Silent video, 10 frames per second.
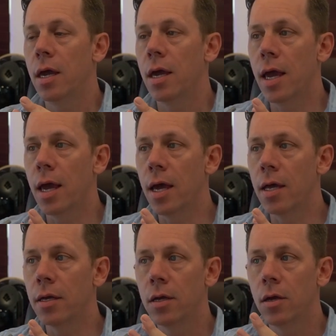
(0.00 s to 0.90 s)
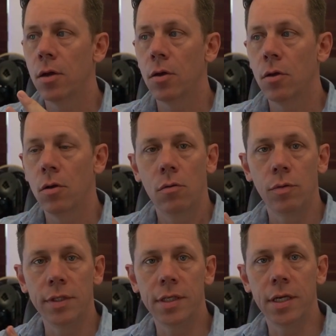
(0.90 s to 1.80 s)
And
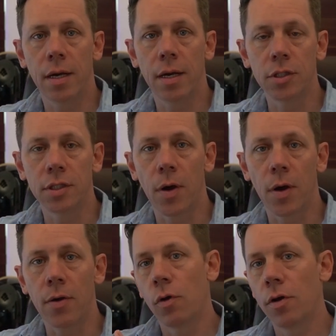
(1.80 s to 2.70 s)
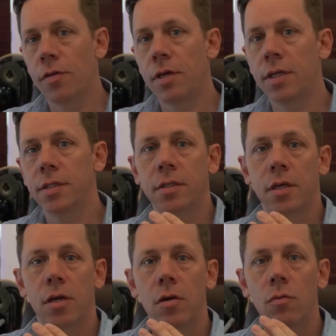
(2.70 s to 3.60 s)
we see options expiring worthless.
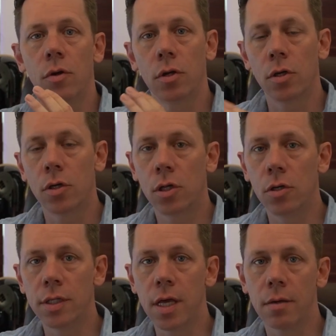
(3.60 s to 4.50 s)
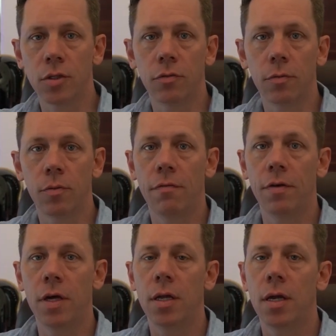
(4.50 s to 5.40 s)
We're closing options for
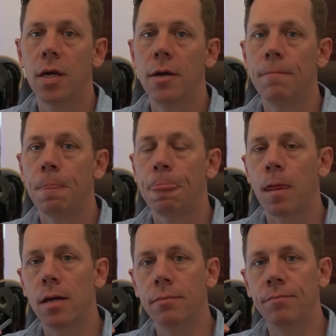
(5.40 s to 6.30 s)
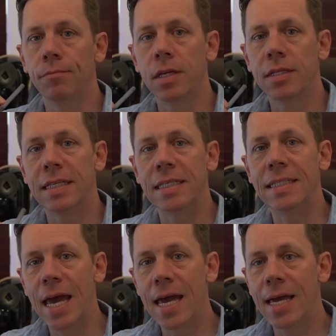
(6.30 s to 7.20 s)
profit.
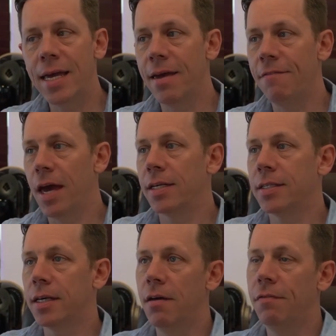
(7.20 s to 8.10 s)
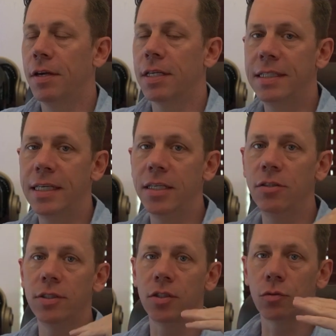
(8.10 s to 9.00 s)
Today, if XLF
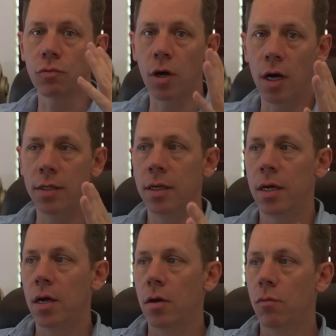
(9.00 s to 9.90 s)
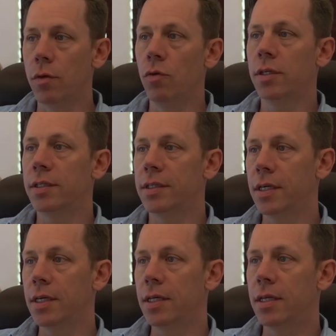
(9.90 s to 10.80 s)
continues its run, we will
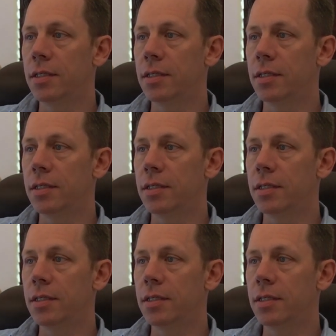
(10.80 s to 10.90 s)
see these